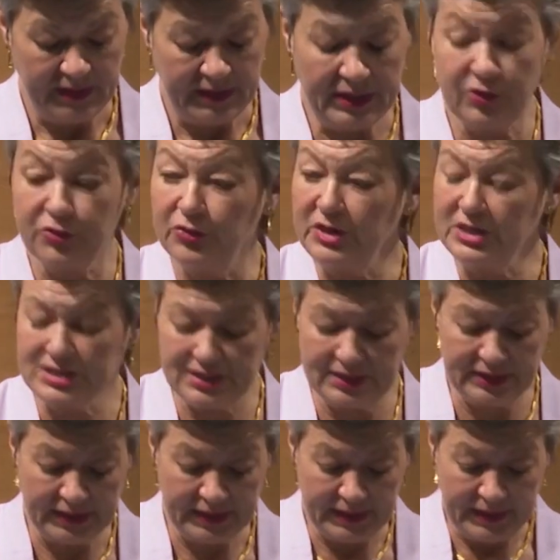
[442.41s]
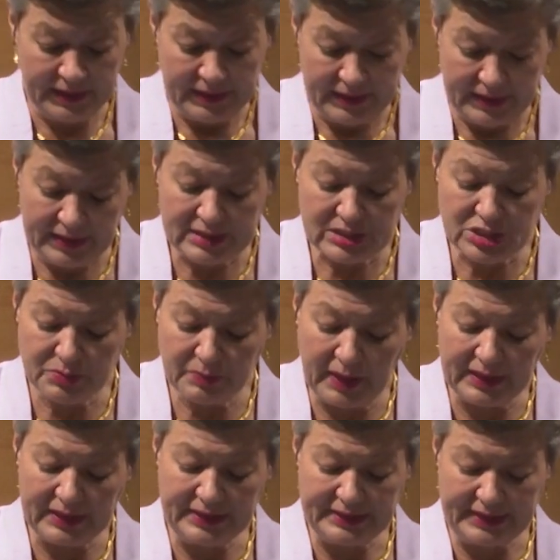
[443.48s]
Increasingly,
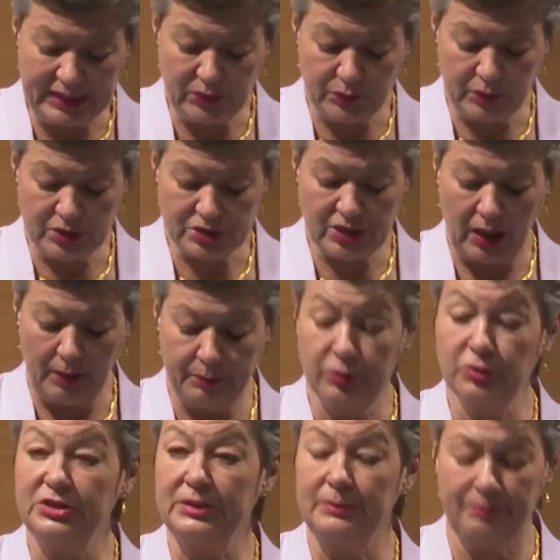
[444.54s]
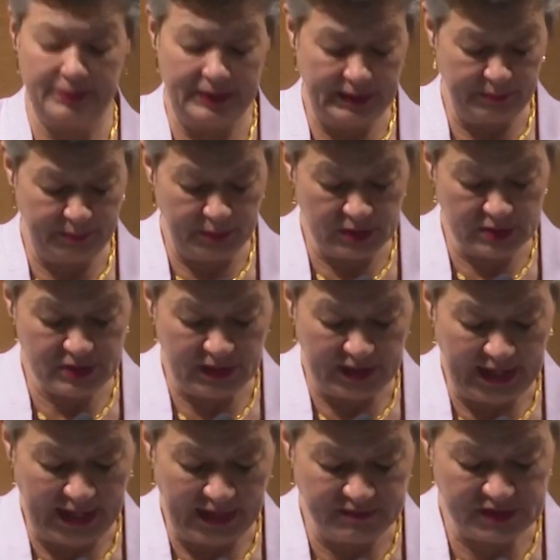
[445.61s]
smuggling networks are putting people's
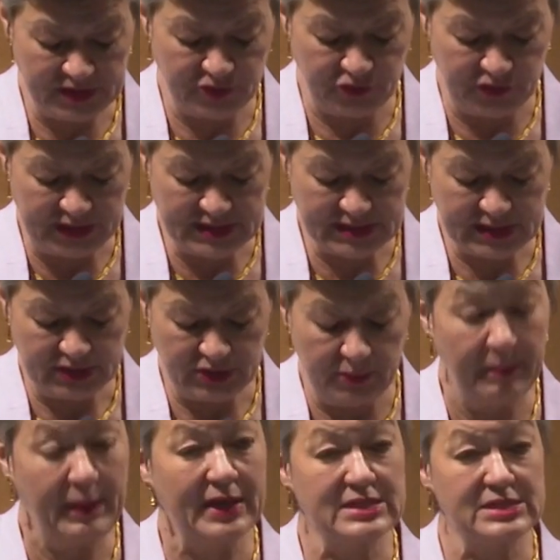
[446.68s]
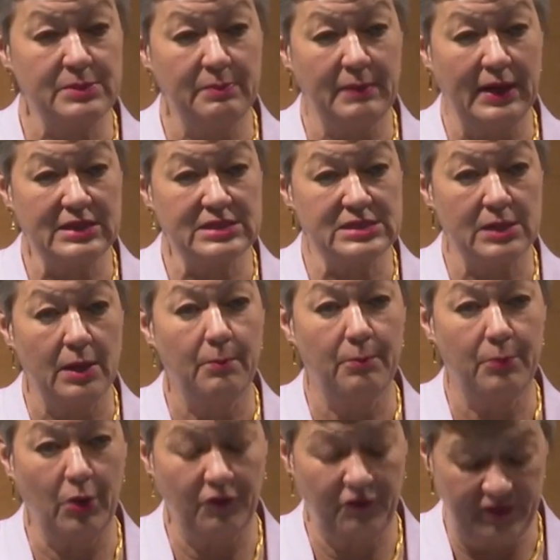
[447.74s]
lives at risk to maximize
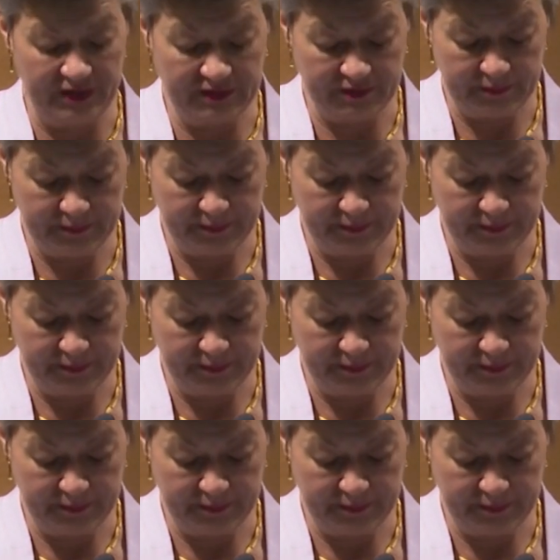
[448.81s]
profit.